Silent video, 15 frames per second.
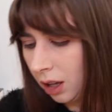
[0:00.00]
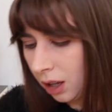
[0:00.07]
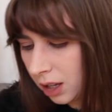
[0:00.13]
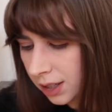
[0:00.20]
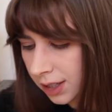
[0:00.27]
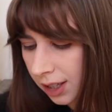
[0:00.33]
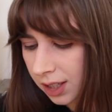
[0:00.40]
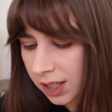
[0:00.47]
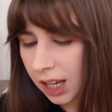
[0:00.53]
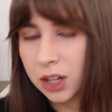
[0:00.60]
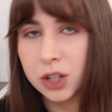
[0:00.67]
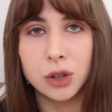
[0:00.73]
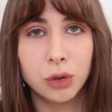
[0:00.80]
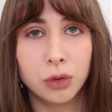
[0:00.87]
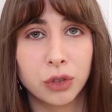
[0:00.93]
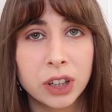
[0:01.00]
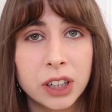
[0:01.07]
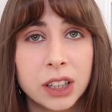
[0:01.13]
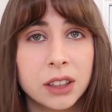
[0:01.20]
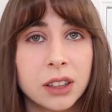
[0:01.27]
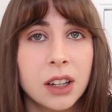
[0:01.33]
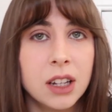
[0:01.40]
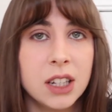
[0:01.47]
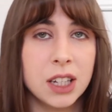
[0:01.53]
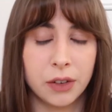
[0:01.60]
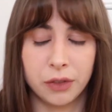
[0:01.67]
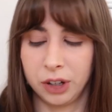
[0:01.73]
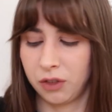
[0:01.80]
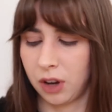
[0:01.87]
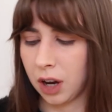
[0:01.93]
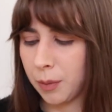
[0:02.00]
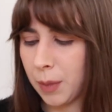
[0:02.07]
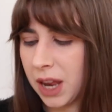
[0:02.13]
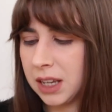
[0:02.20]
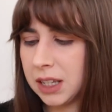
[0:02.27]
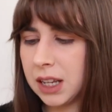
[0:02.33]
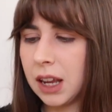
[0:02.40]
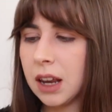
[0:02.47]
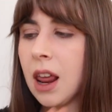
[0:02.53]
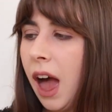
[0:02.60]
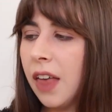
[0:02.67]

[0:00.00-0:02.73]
Sensational read, definitely recommend it.